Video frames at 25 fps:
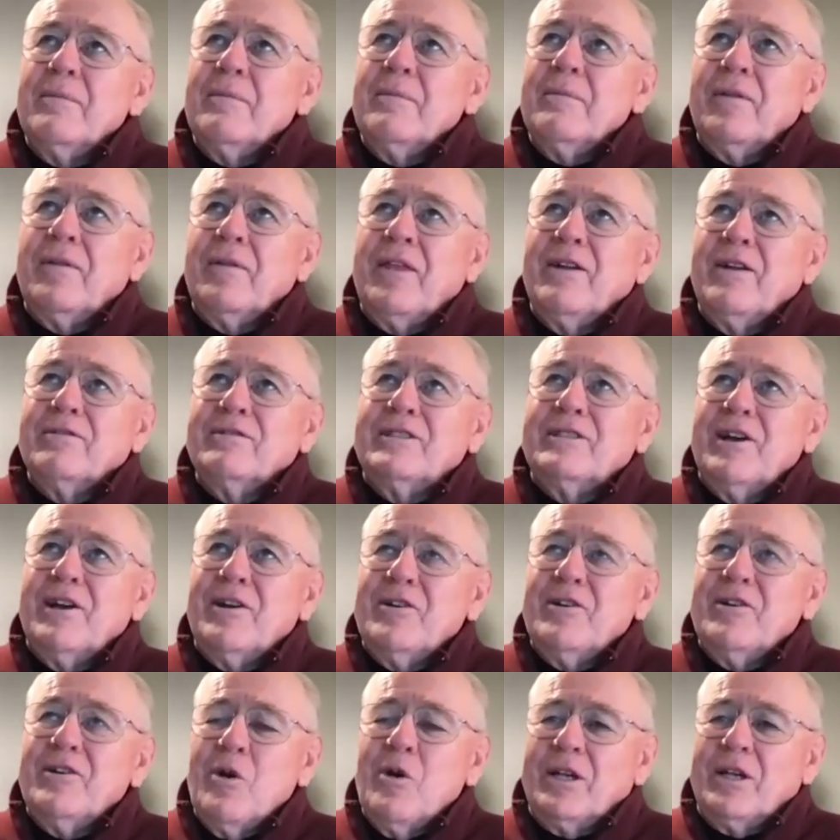but they don't
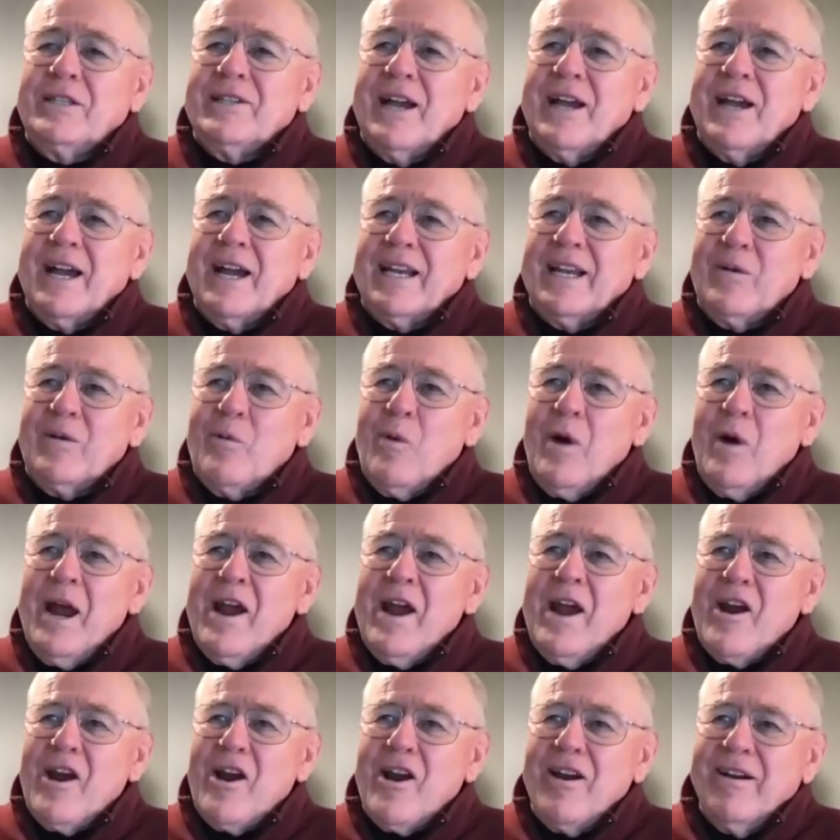tell you exactly
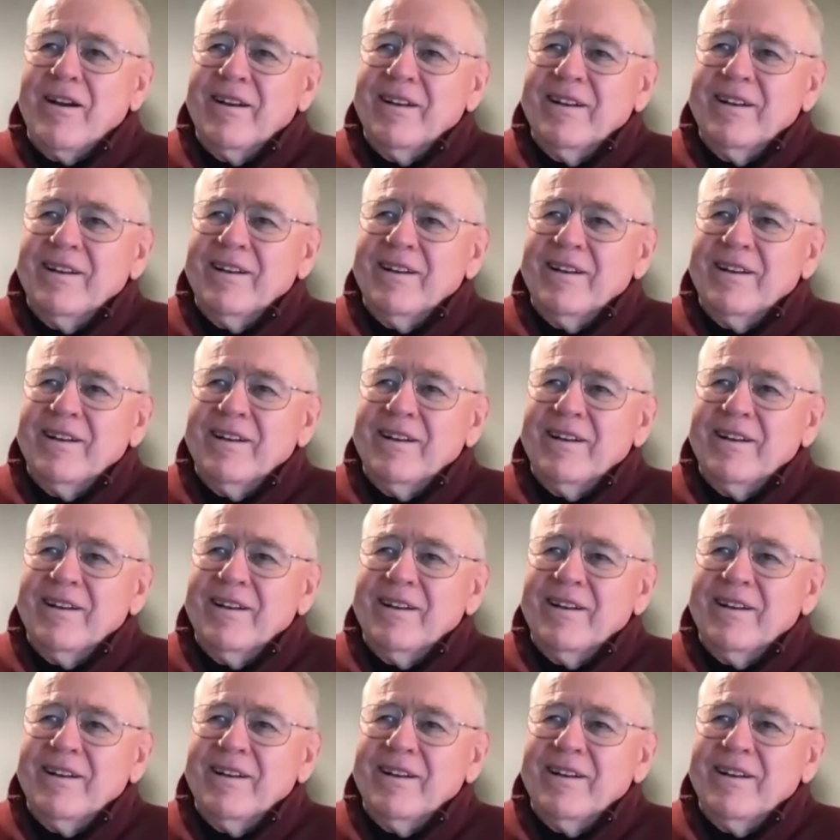where.